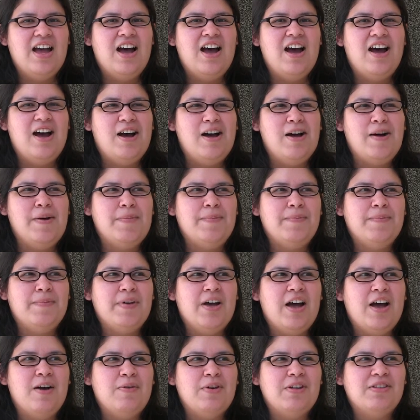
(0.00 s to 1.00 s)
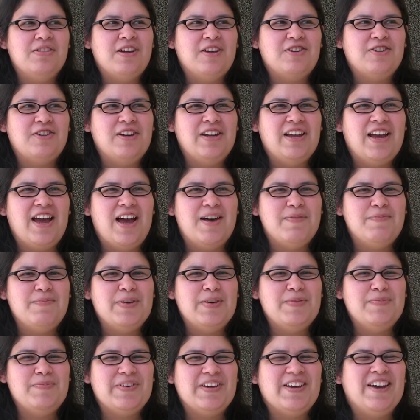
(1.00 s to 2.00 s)
I was actually
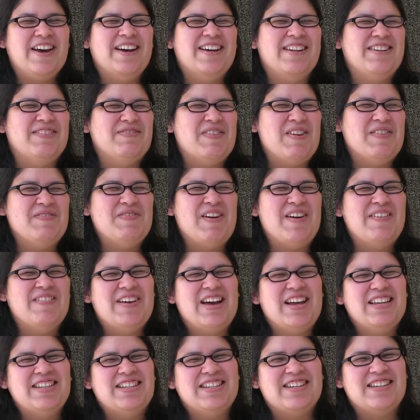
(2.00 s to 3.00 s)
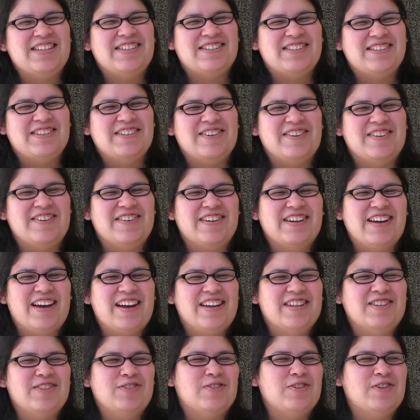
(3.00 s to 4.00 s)
happy because my mom had just,
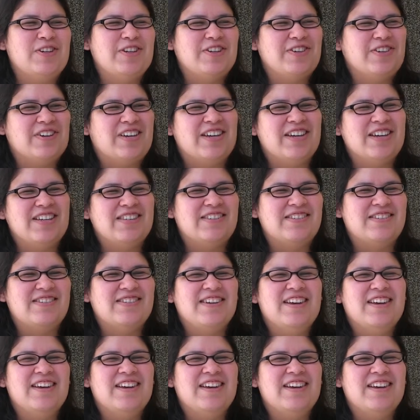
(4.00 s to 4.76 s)
gotten two little kids.